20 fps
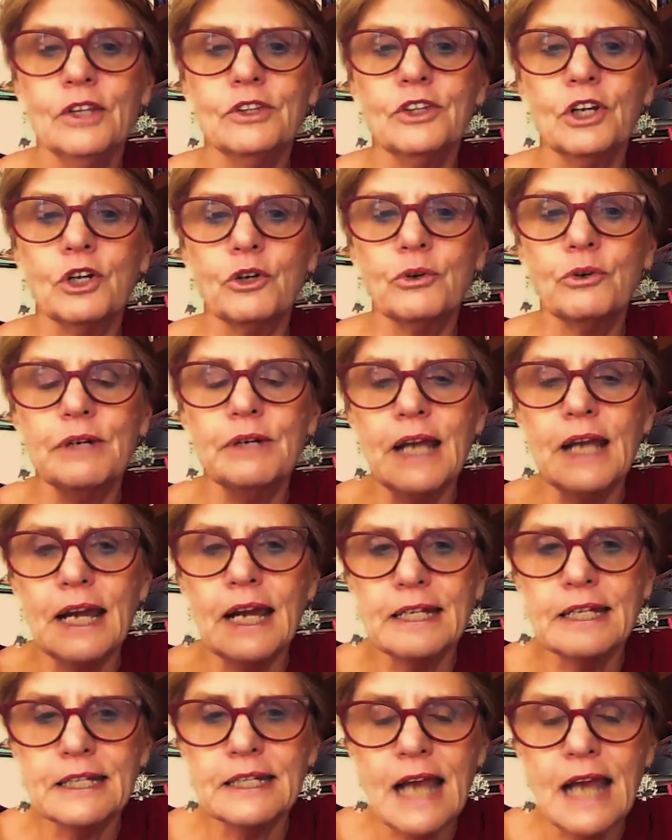that
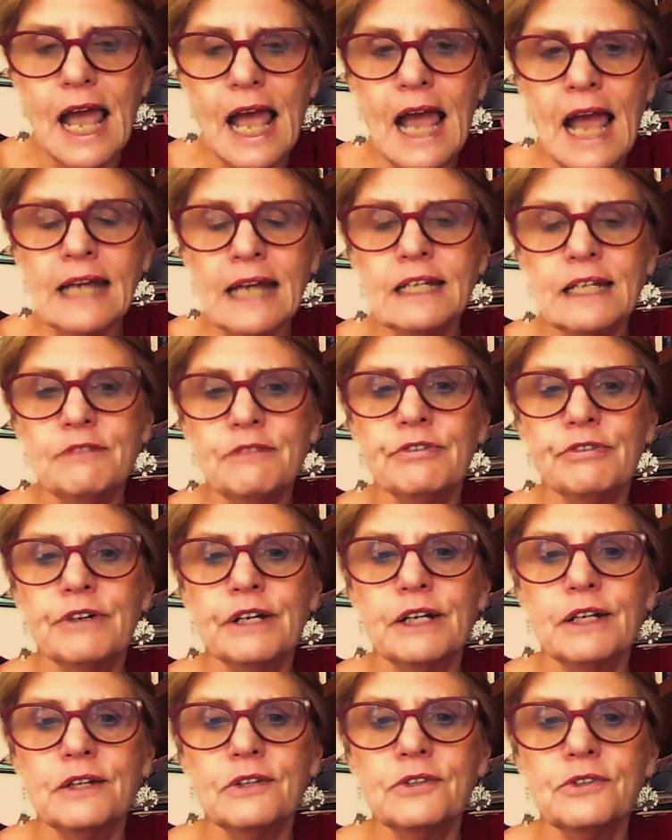created active
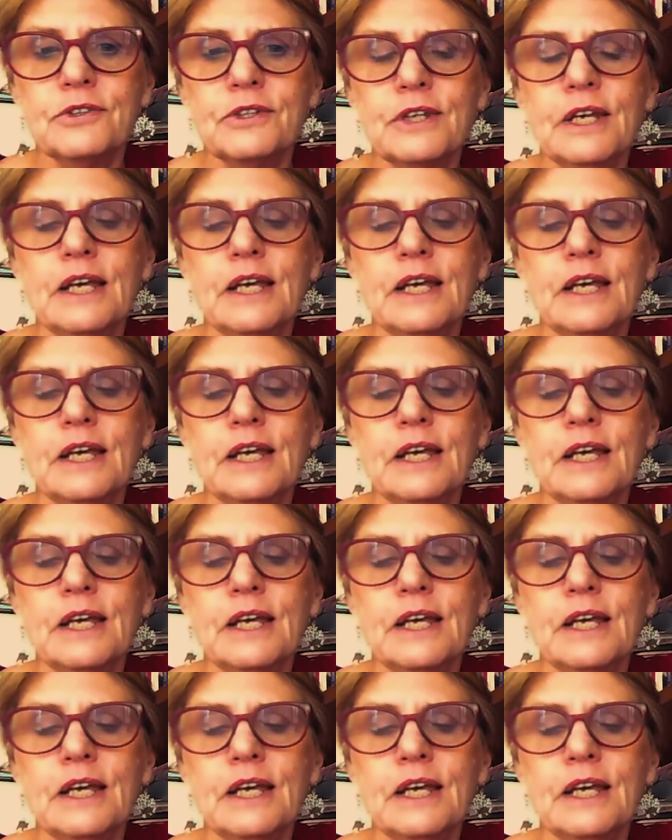readers,